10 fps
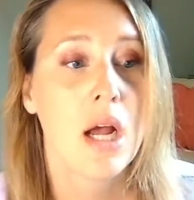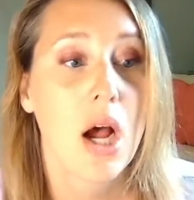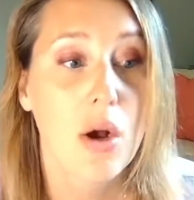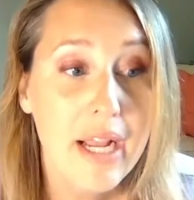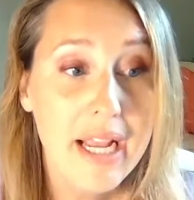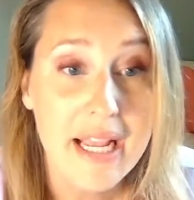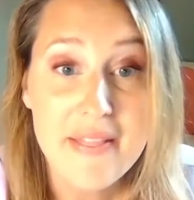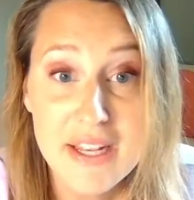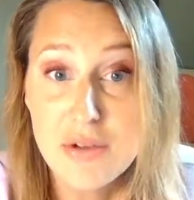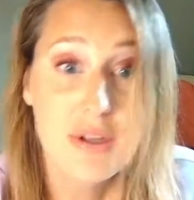Okay,
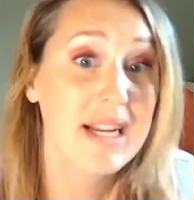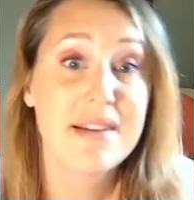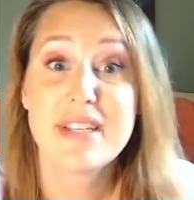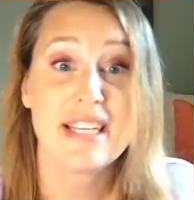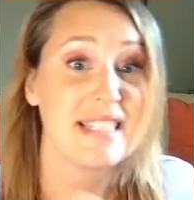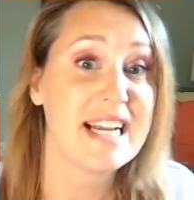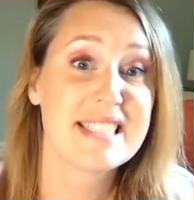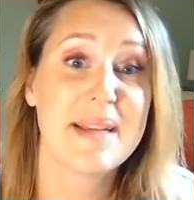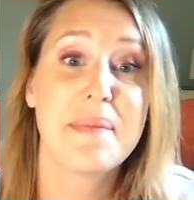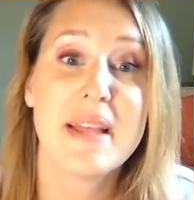and then you can have the exact
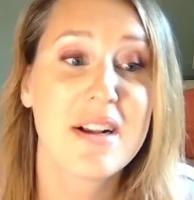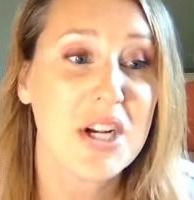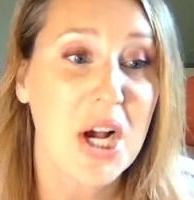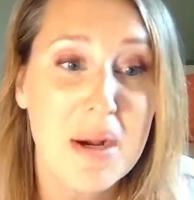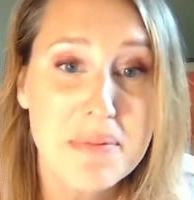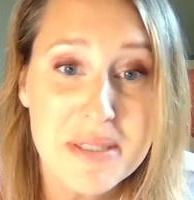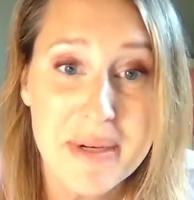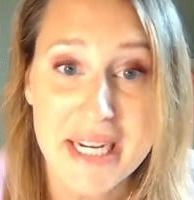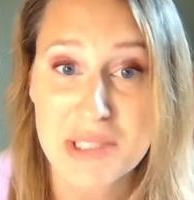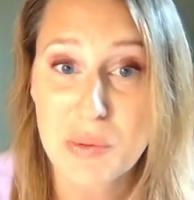same thing on
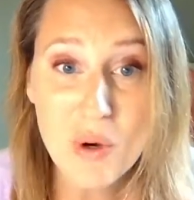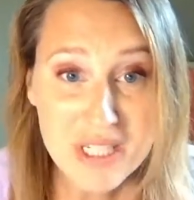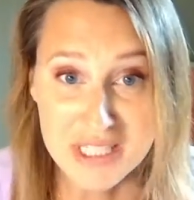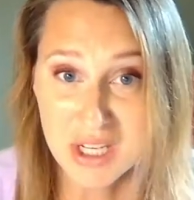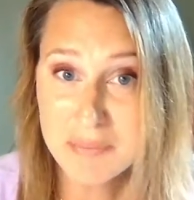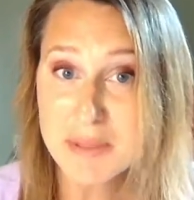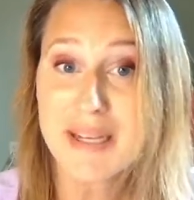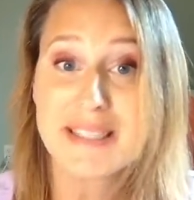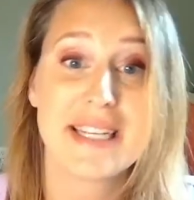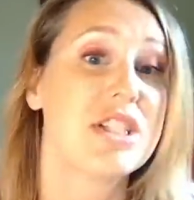optimize. What does
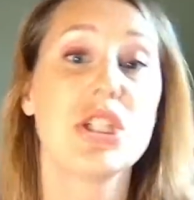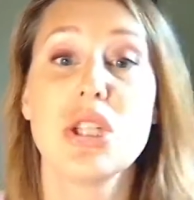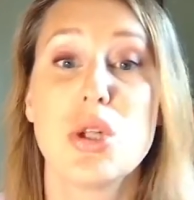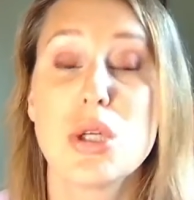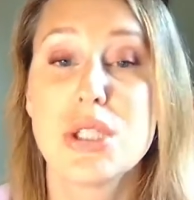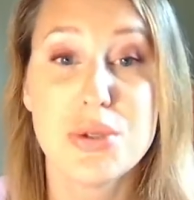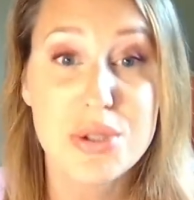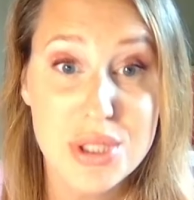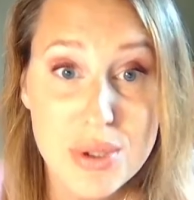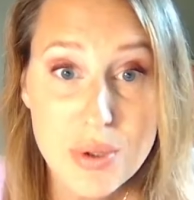optimization look to
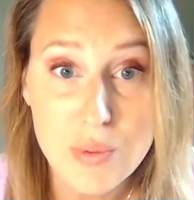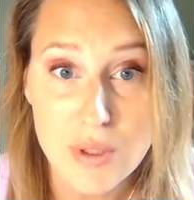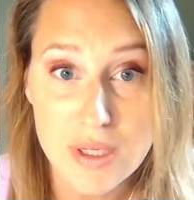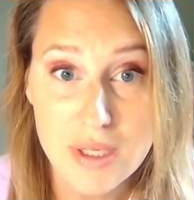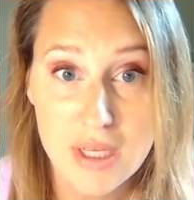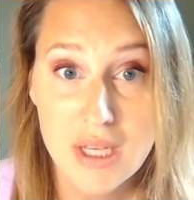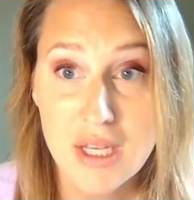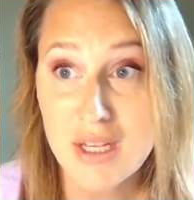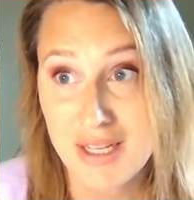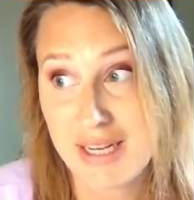you?
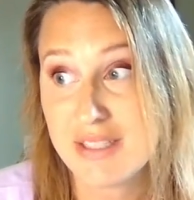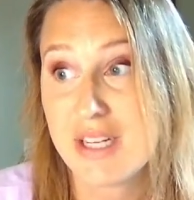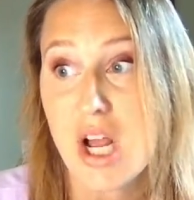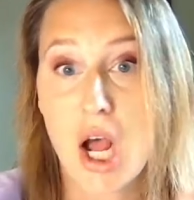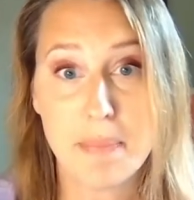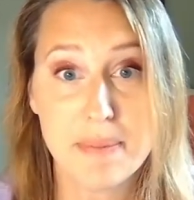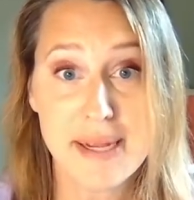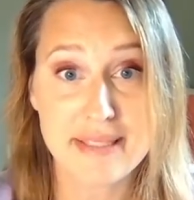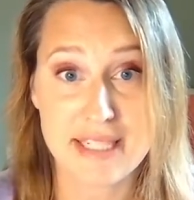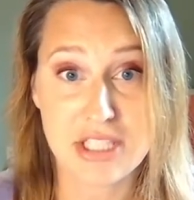In
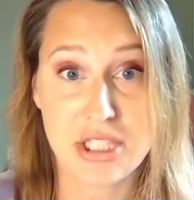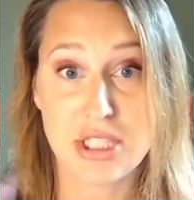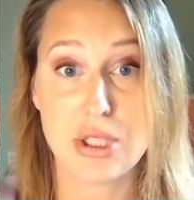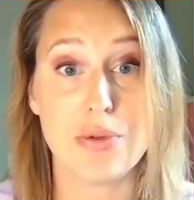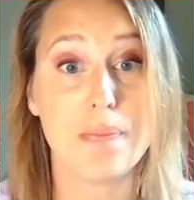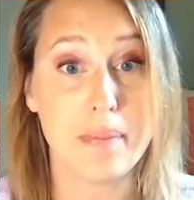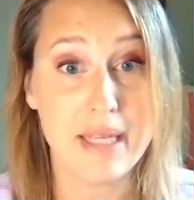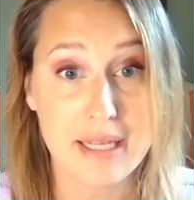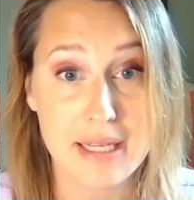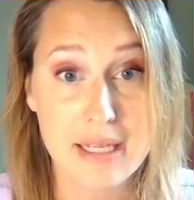optimization, to
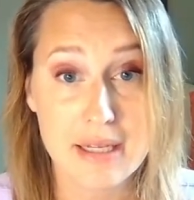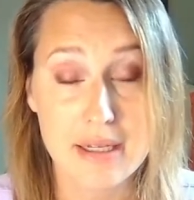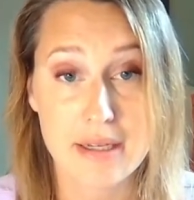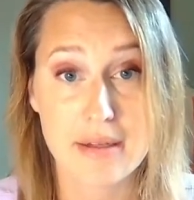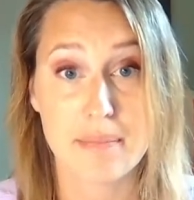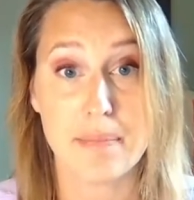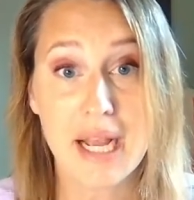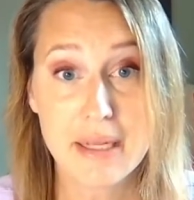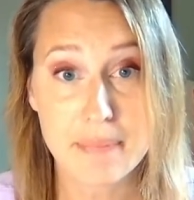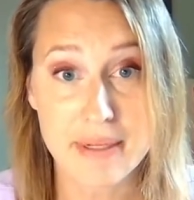me,
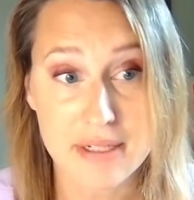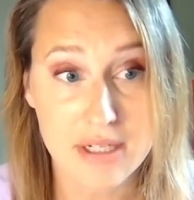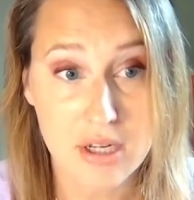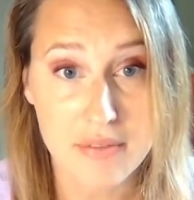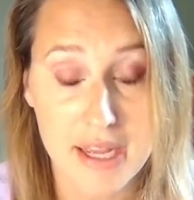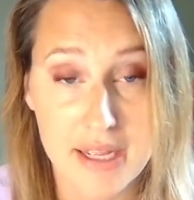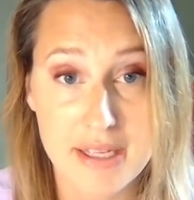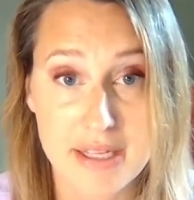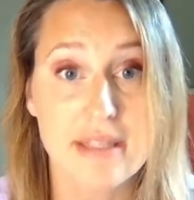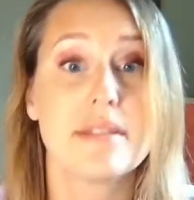my opinion on that
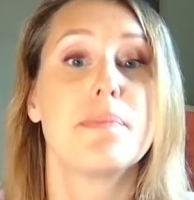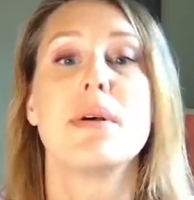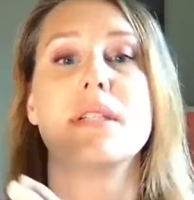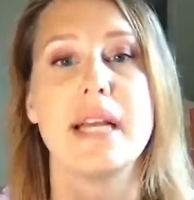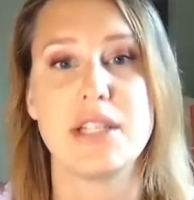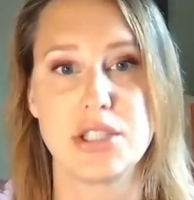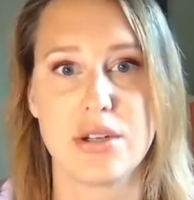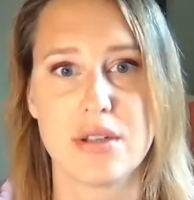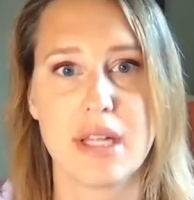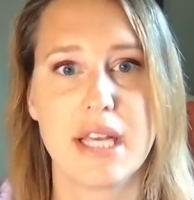is
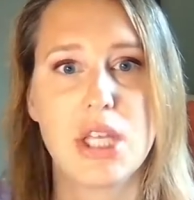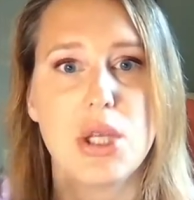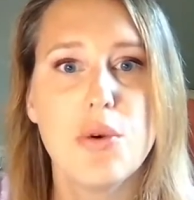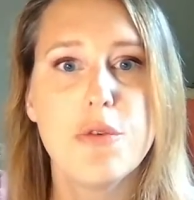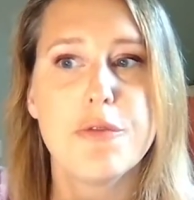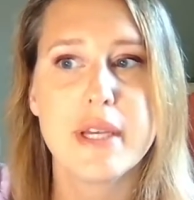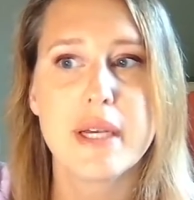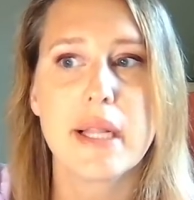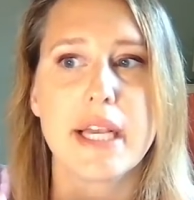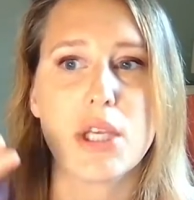potential. Like you feel
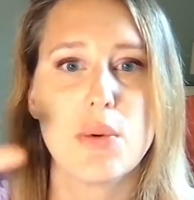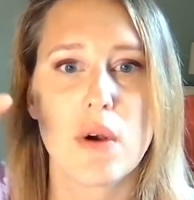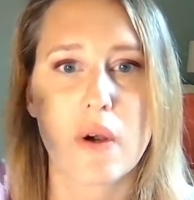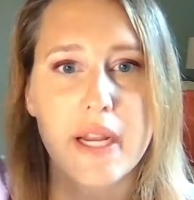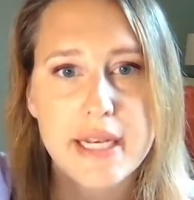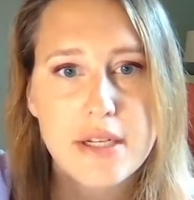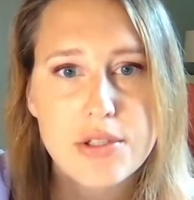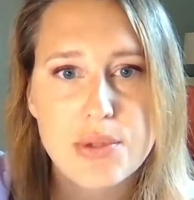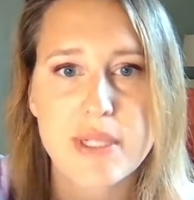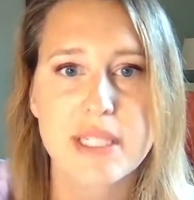like you are in your
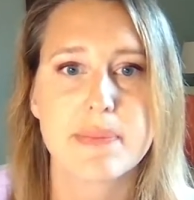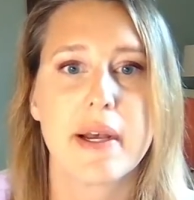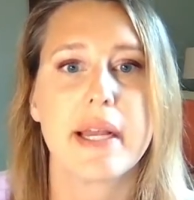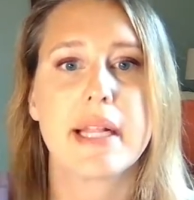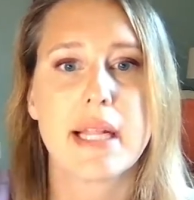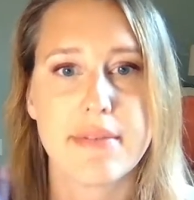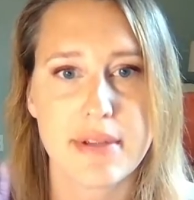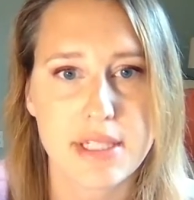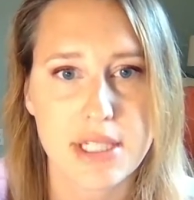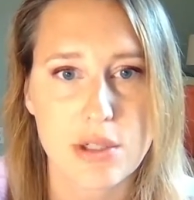sweet spot and
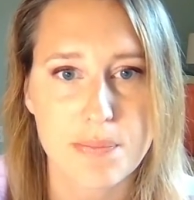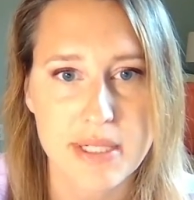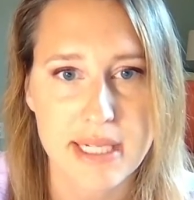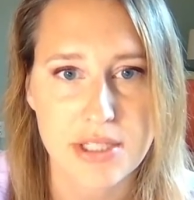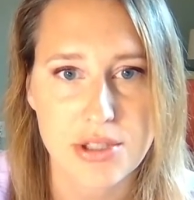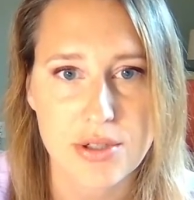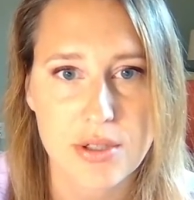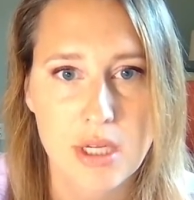living to your potential